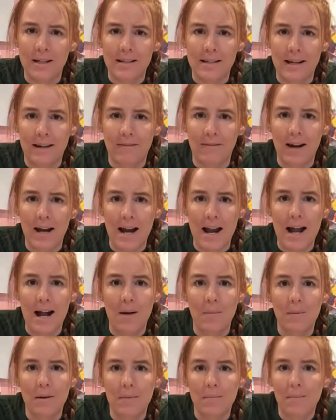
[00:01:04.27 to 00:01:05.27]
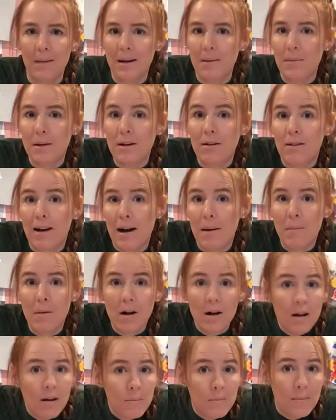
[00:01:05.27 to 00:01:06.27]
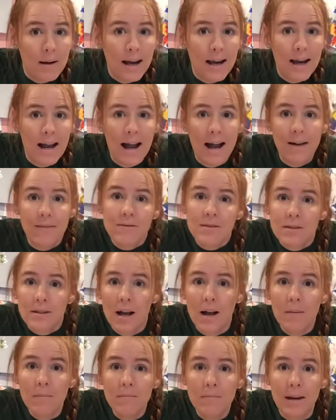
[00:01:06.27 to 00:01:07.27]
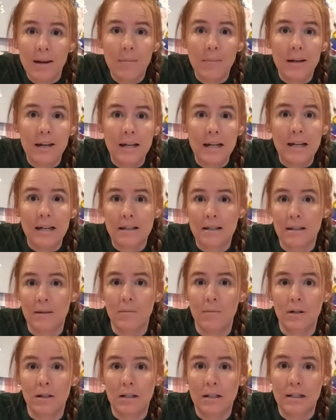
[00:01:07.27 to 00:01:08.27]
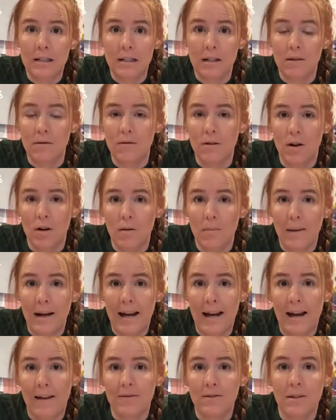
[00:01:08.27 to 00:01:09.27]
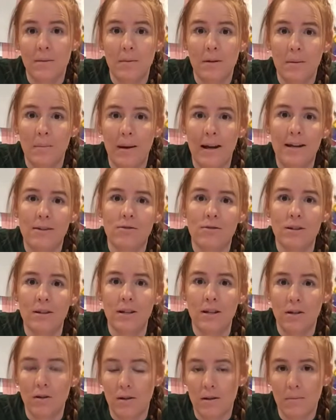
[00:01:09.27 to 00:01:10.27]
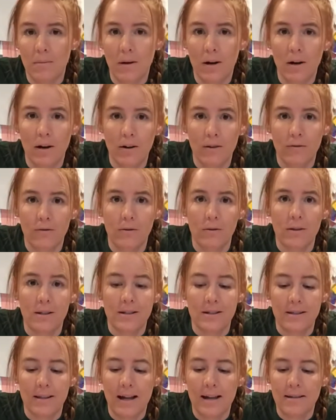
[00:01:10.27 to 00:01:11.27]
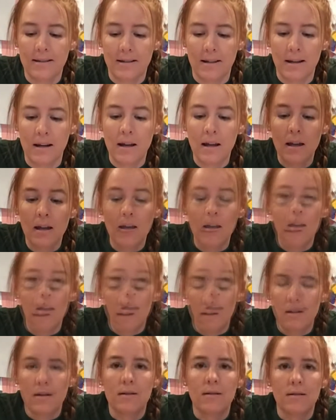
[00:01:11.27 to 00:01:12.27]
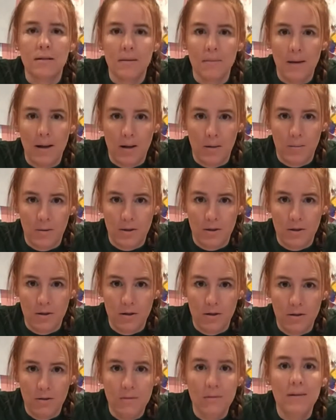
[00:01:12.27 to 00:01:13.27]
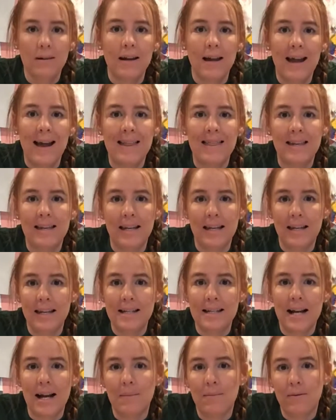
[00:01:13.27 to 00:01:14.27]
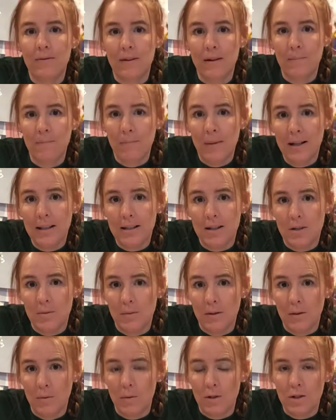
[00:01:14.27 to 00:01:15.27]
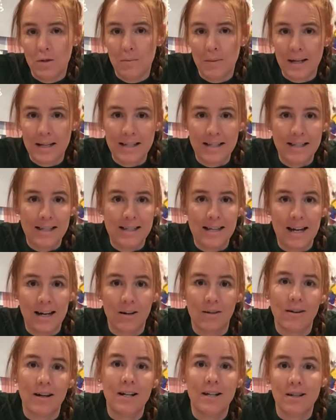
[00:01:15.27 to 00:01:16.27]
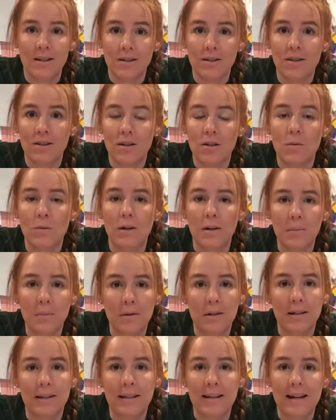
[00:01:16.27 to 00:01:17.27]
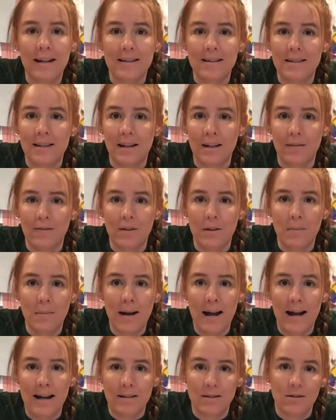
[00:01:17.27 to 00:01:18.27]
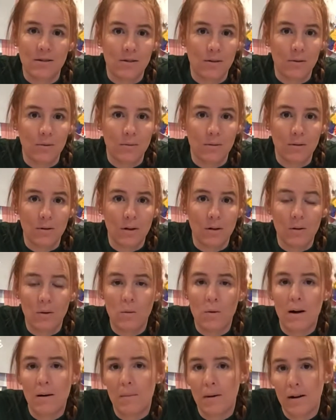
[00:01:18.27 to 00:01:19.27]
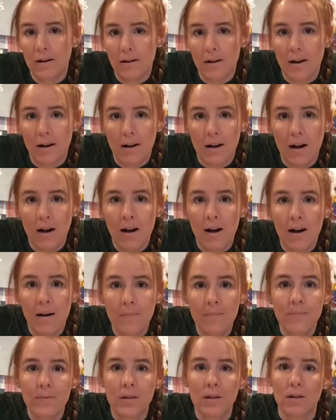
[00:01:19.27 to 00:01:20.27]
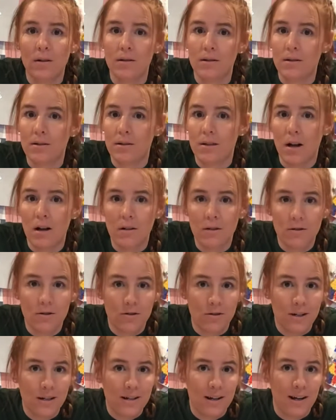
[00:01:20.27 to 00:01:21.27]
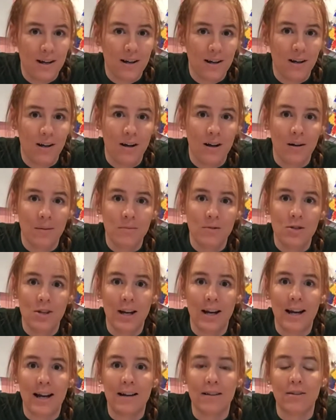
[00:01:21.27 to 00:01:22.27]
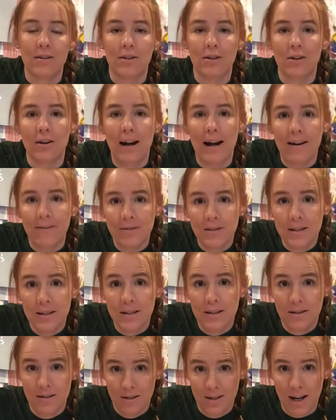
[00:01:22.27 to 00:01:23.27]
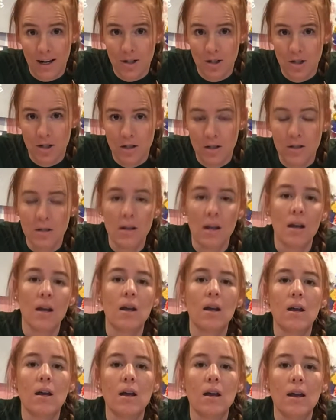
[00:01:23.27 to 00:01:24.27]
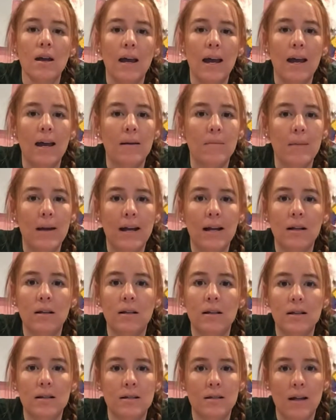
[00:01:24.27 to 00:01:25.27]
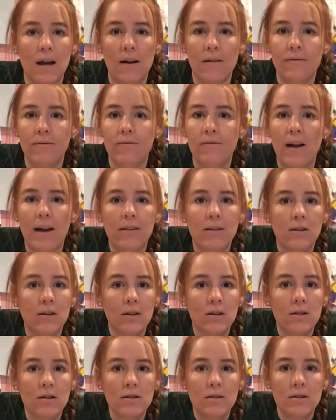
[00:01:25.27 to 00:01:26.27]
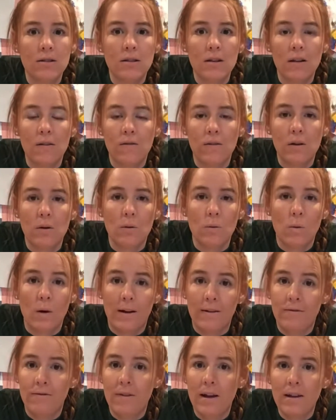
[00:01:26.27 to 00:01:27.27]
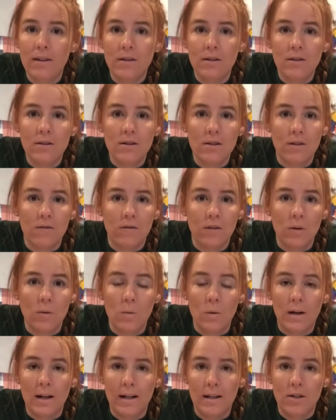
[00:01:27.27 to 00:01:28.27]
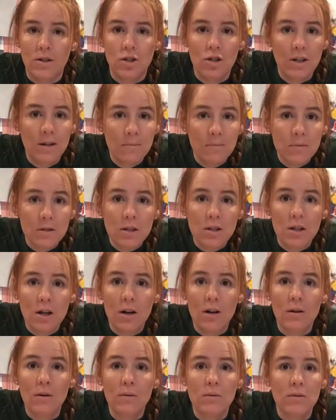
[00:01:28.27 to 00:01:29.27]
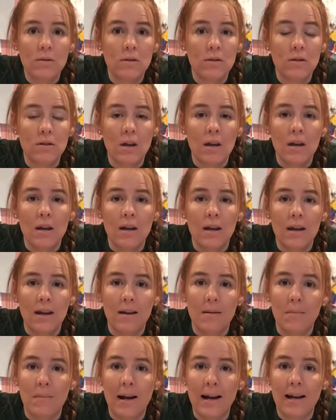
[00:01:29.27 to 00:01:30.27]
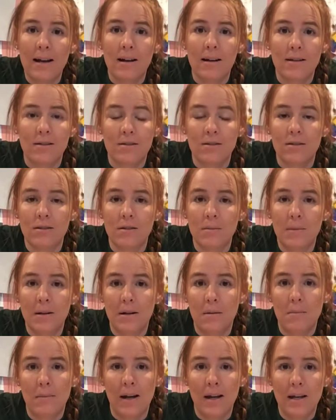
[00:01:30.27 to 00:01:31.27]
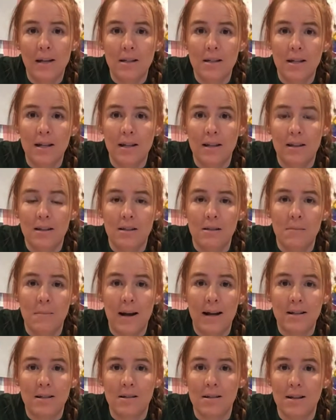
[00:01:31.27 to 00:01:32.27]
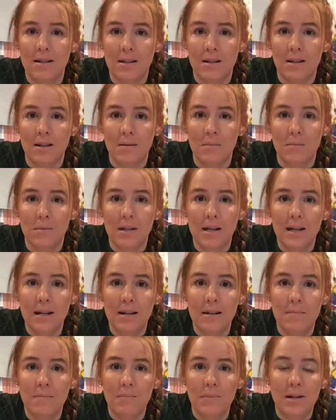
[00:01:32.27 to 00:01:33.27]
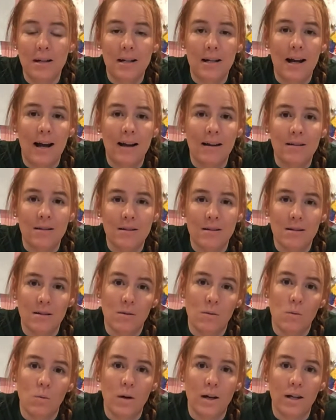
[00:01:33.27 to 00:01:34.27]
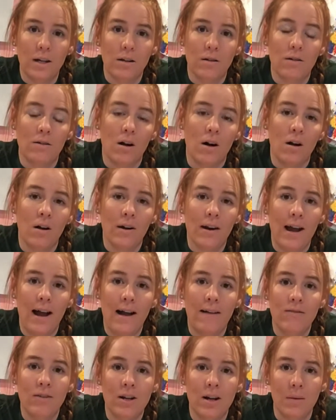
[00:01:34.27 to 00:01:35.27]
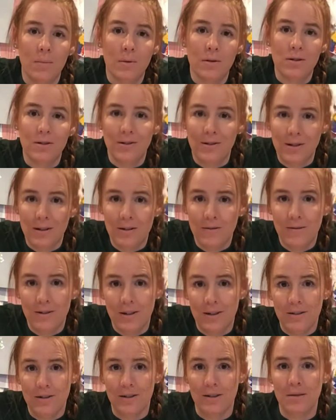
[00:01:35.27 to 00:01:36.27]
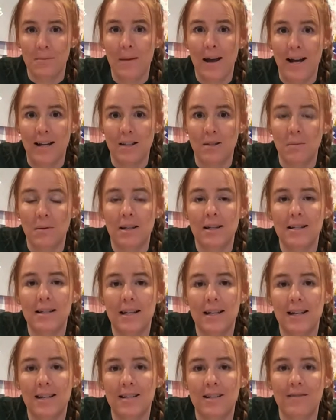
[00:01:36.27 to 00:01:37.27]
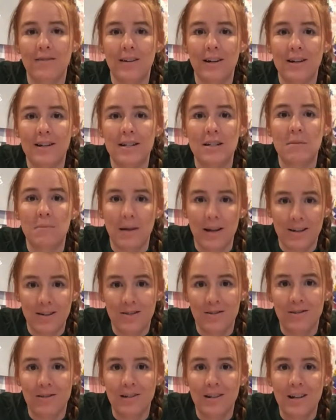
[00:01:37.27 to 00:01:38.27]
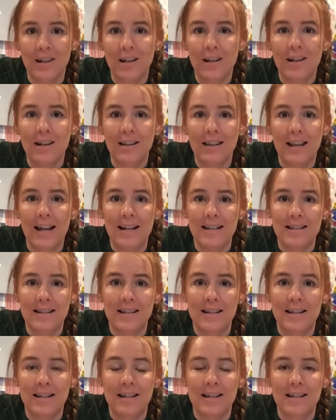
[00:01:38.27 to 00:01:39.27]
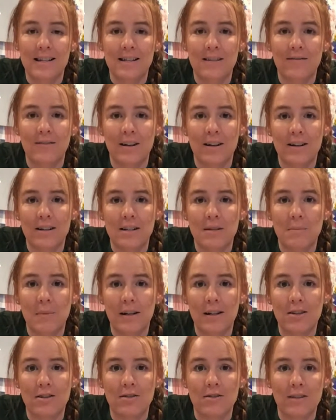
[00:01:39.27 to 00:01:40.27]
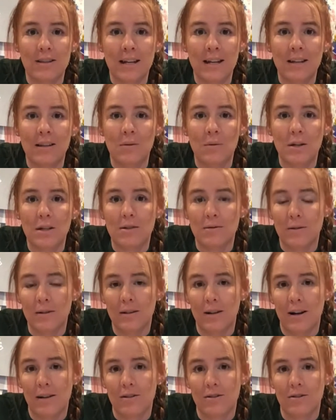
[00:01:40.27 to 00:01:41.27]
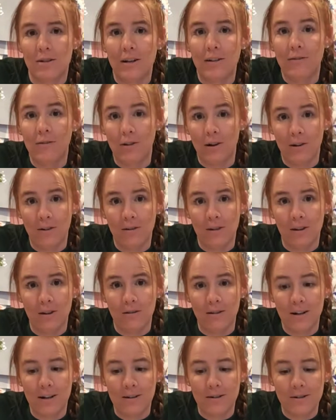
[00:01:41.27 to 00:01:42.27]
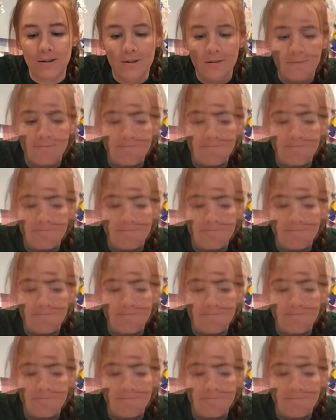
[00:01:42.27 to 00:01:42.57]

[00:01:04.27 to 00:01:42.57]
I ran out, but maybe grandma might have some. Maybe someone that you know might have some in a pantry that you can borrow for this lesson. Some Elmer's glue, and then any type of embellishment, which means the decorations that you want to put on the outside of your mask. So go to walmart.com, go to the dollartree.com, check out their craft sections, and make a list of feathers if you want feathers, if you want gemstones. It might cost a little bit of money to get this mask lesson completed, but I still want you all to have the opportunity to finish this mask because it is a very special lesson and it's a very special thing that we do at Lost Creek for our 5th graders.